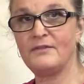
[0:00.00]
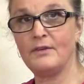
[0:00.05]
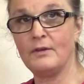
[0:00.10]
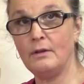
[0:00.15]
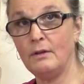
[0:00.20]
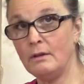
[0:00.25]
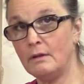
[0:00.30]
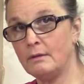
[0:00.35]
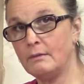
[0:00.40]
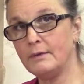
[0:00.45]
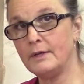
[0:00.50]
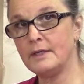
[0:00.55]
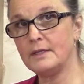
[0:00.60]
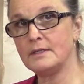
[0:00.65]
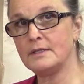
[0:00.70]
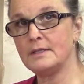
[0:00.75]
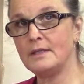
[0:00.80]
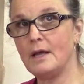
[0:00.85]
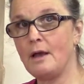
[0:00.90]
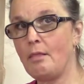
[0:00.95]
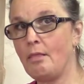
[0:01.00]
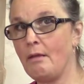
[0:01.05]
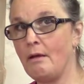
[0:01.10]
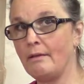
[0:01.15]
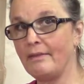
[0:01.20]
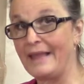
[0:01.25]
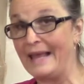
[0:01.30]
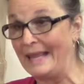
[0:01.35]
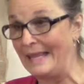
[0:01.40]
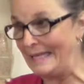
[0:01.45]
full, we can see how
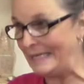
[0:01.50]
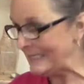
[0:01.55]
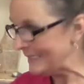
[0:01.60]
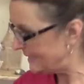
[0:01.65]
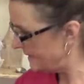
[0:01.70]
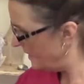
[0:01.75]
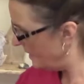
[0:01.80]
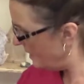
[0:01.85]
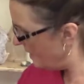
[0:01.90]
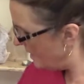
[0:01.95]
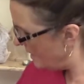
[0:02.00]
long that lasts.